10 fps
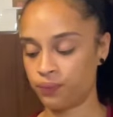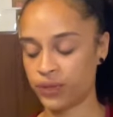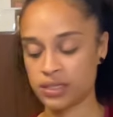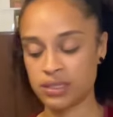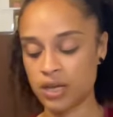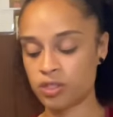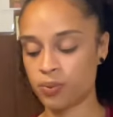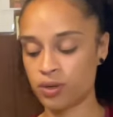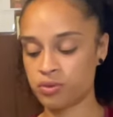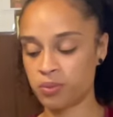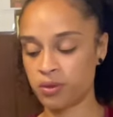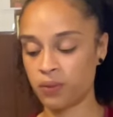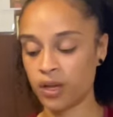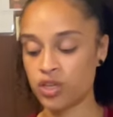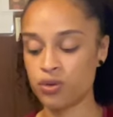That's not supposed to be the
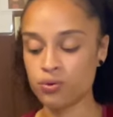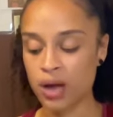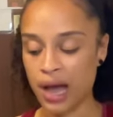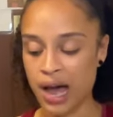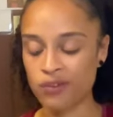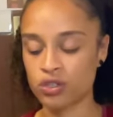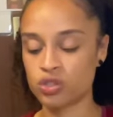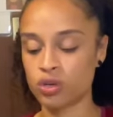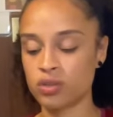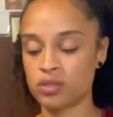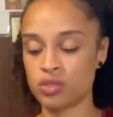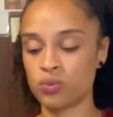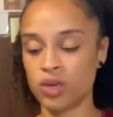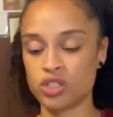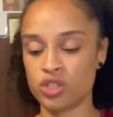way. You have control of the situation.